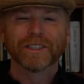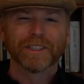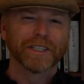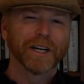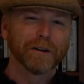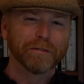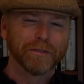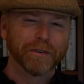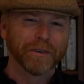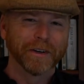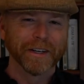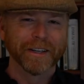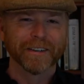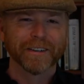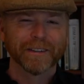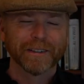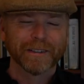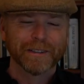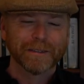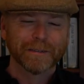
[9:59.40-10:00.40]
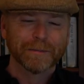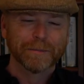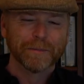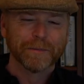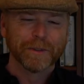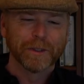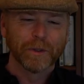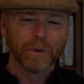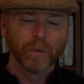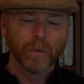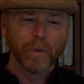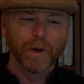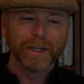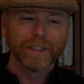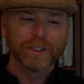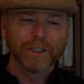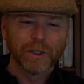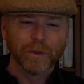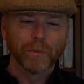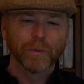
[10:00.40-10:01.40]
suffering why
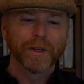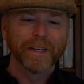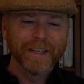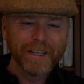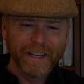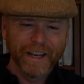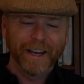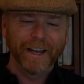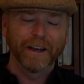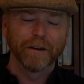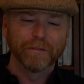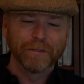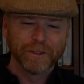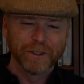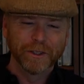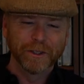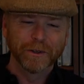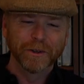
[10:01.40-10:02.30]
should we have to